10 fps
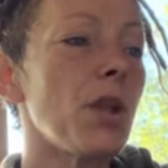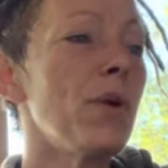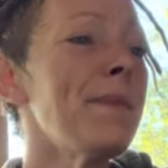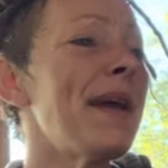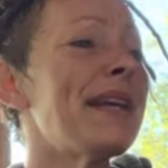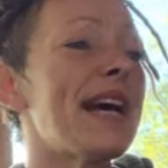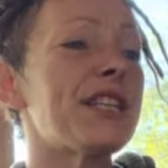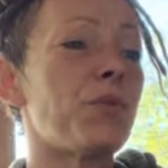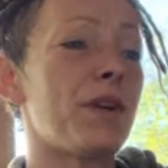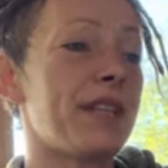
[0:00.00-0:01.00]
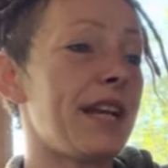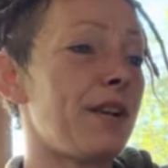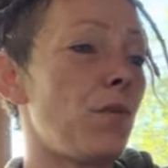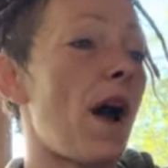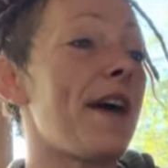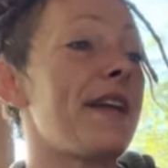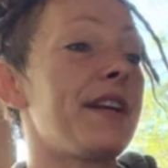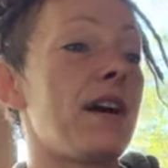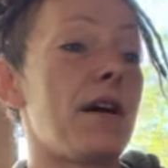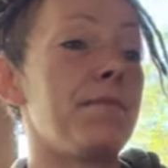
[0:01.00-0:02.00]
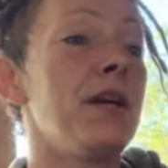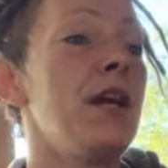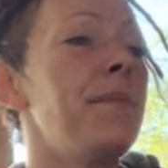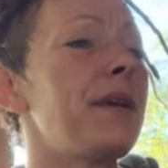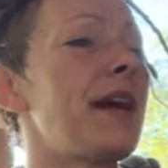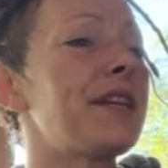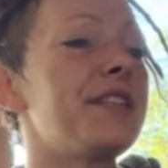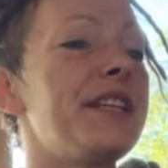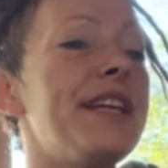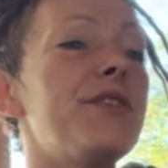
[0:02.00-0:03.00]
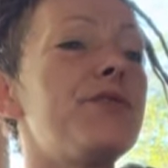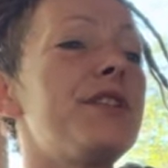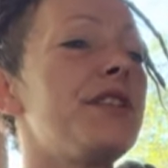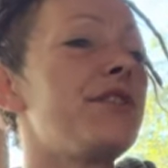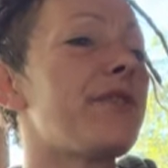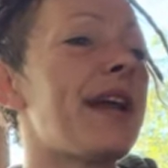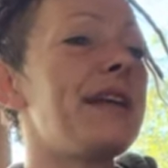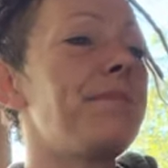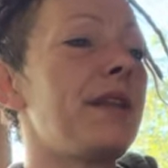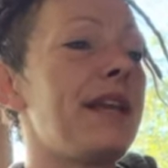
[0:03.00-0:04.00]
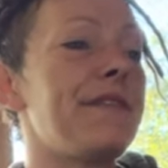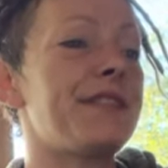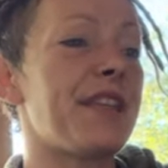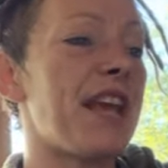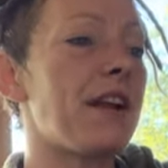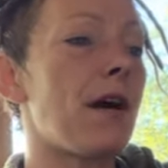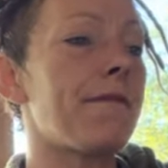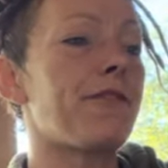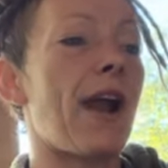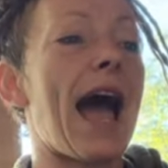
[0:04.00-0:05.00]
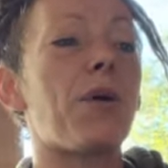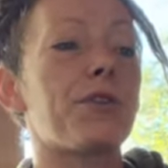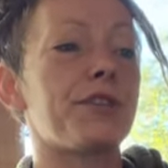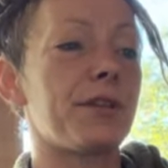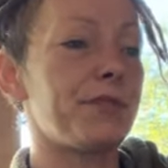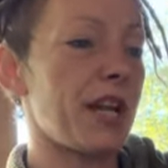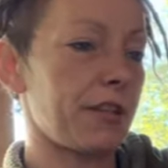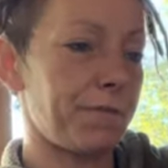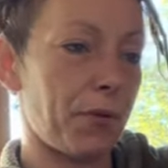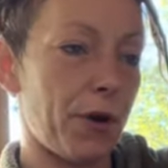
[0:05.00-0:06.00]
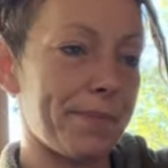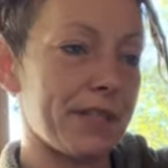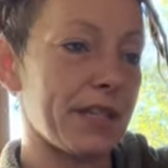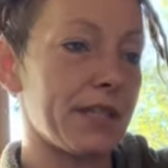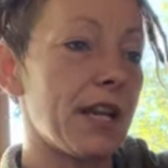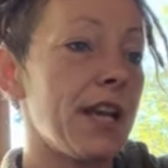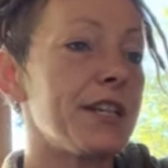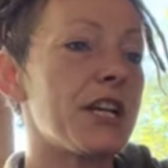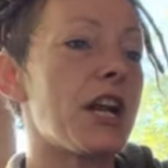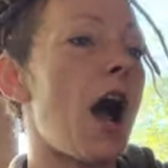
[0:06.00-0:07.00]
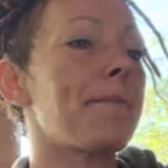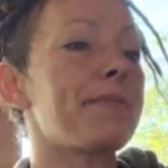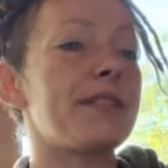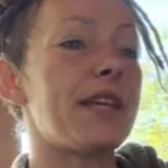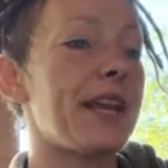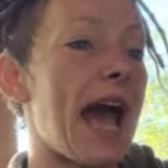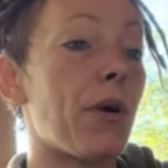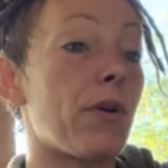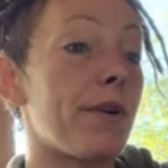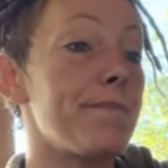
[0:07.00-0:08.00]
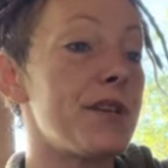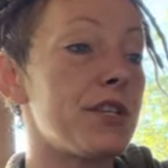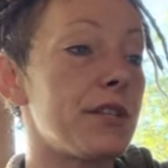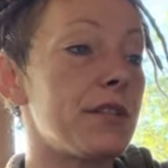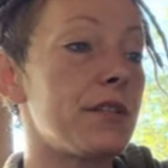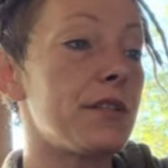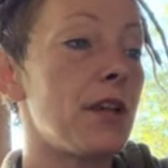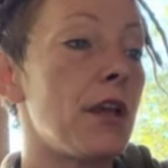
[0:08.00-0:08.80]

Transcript: We may guess what they, why they come, but let us yield the degrading beliefs that they come for our subjective purposes to compensate our omissions.